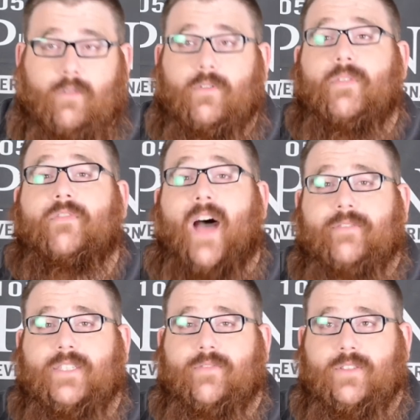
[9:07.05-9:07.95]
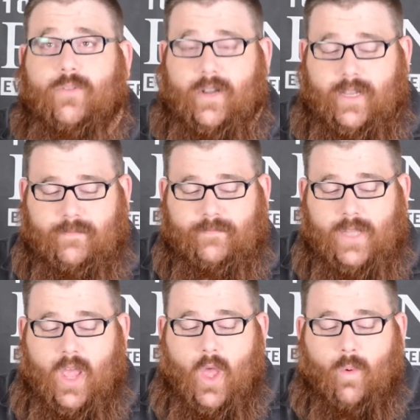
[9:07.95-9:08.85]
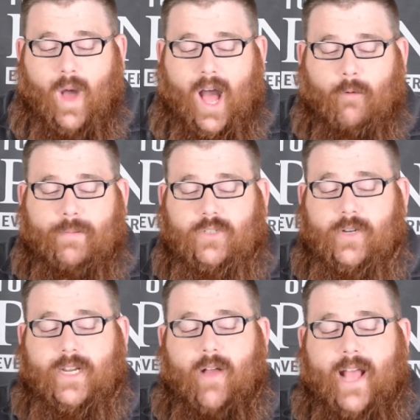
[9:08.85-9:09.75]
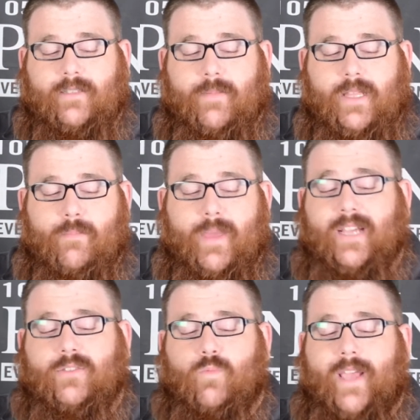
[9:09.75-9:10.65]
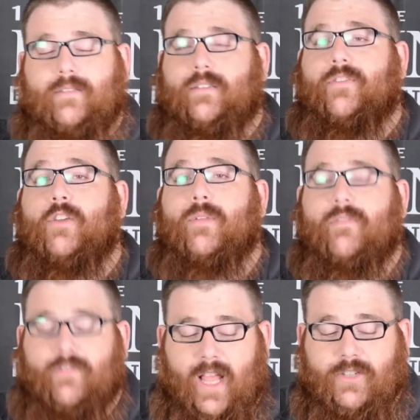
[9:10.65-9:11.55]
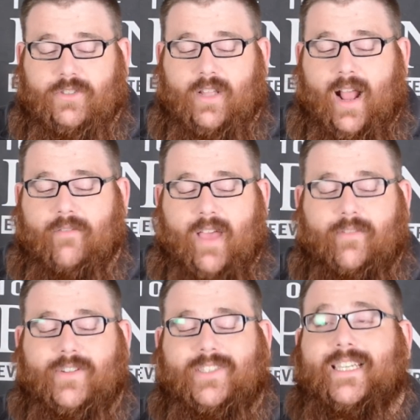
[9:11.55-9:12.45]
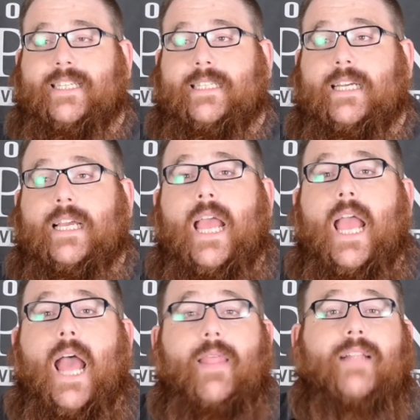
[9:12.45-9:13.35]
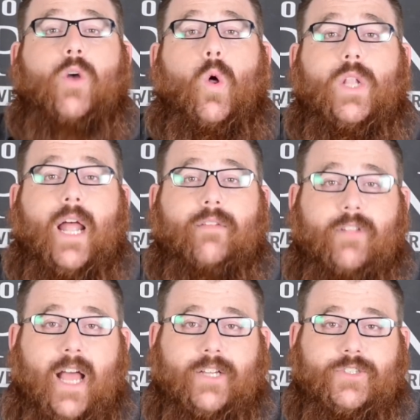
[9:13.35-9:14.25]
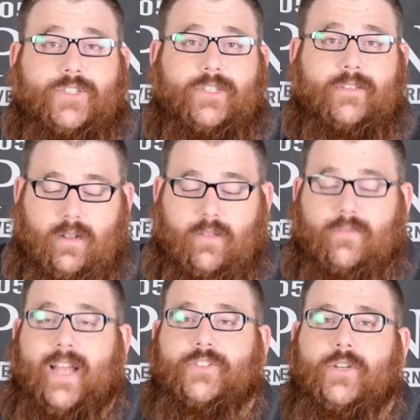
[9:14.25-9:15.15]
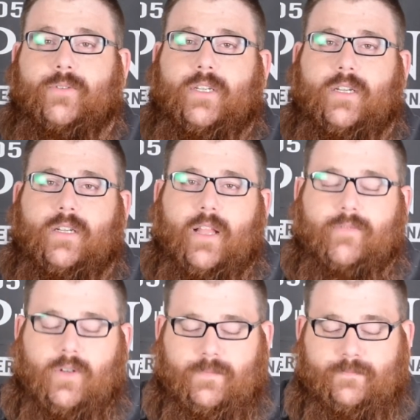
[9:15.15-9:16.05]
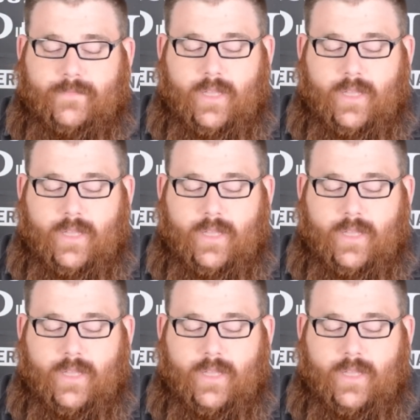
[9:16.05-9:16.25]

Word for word: From the 573. Wow, Patrico has to be the biggest waste of human flesh that I've ever seen. And that's a whole lot of flesh. Another fat joke. Clever.